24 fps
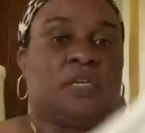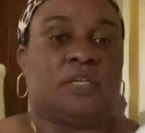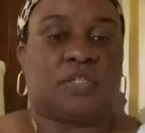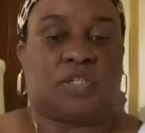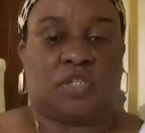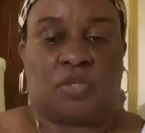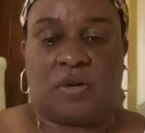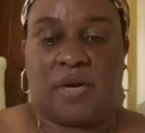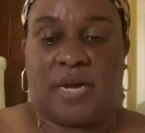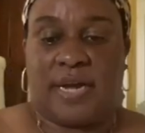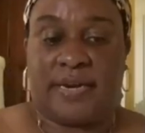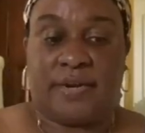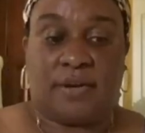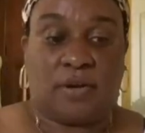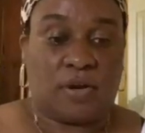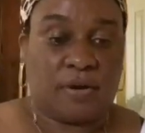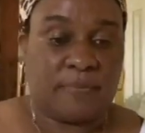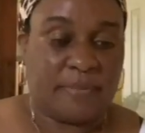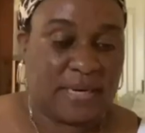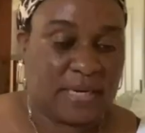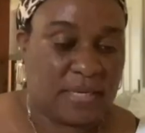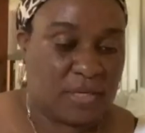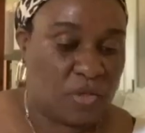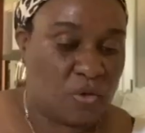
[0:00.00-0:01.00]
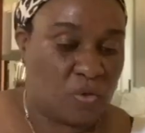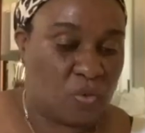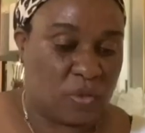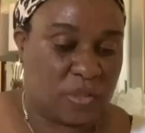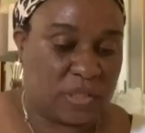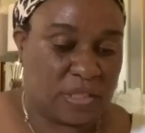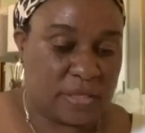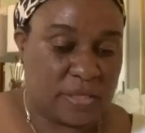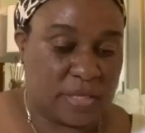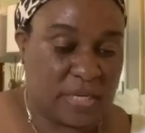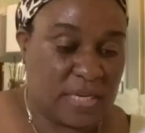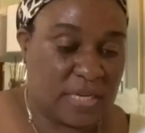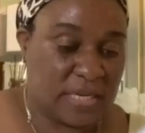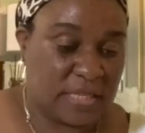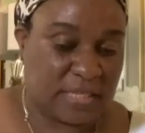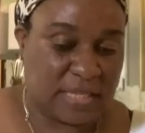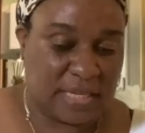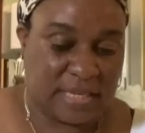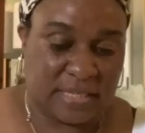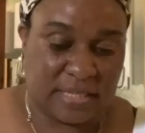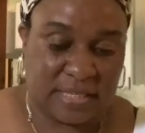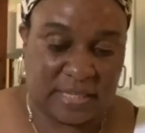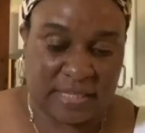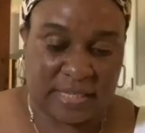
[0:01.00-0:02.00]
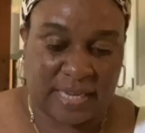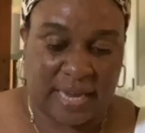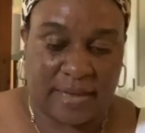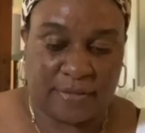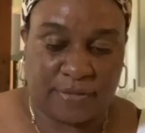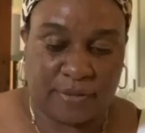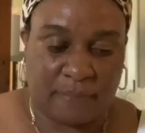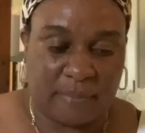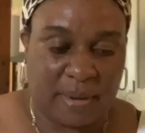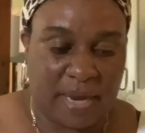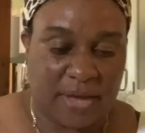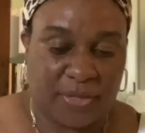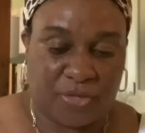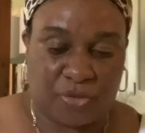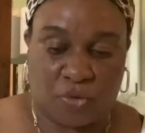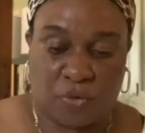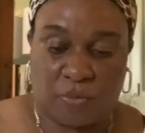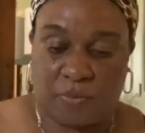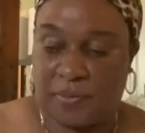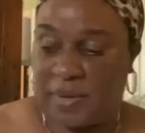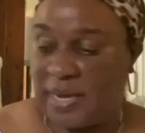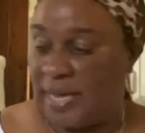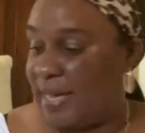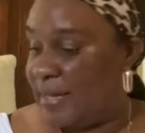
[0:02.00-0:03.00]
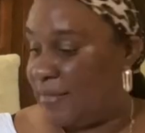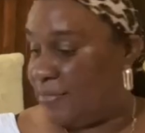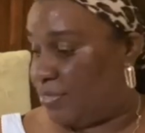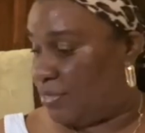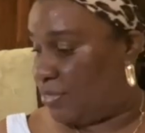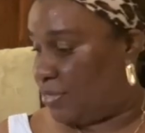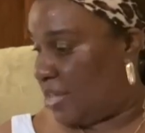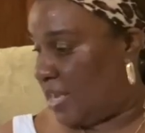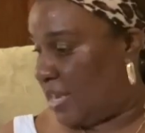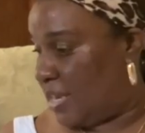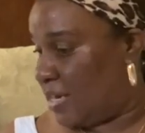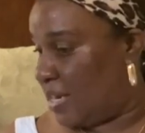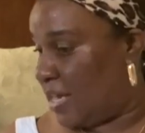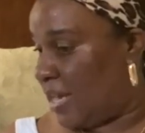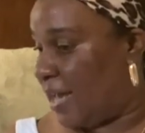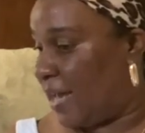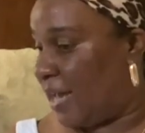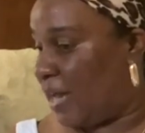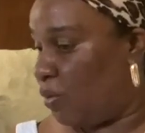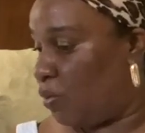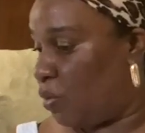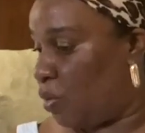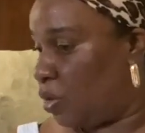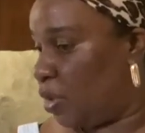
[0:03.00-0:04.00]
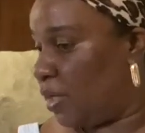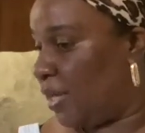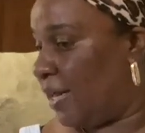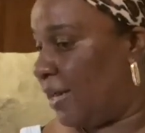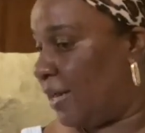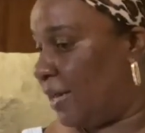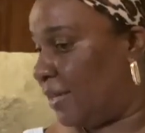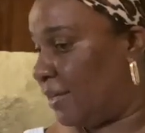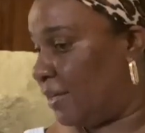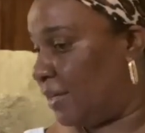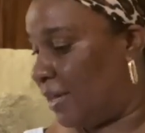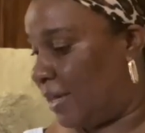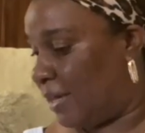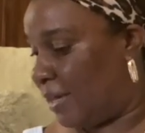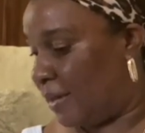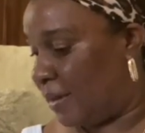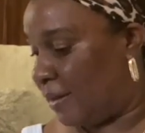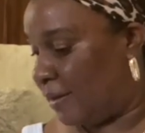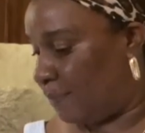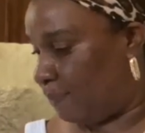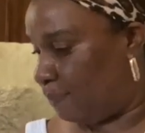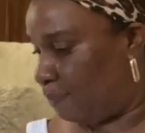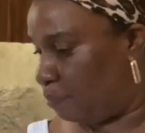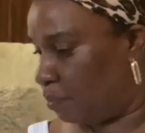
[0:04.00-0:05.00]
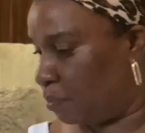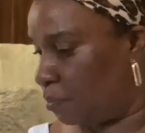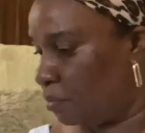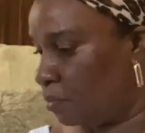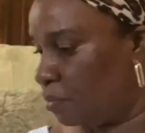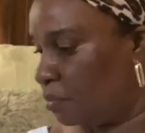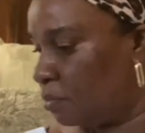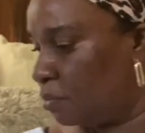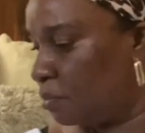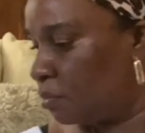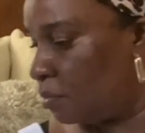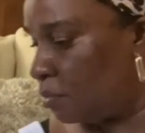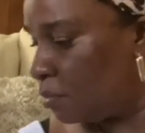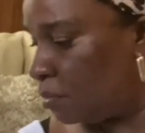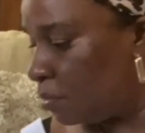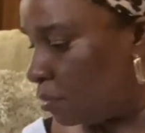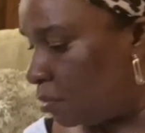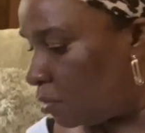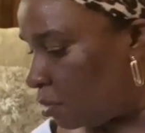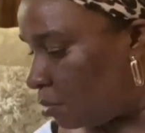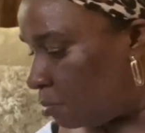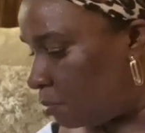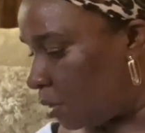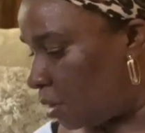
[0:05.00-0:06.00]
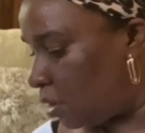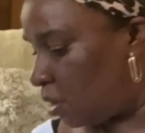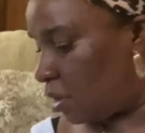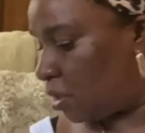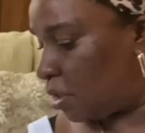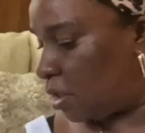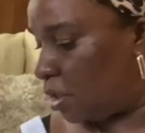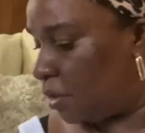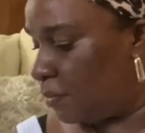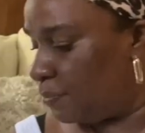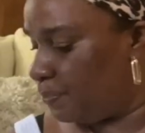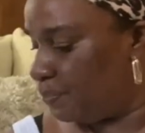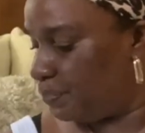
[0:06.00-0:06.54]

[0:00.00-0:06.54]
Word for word: So I normally use these inside the bathroom, and then I would add, let's see,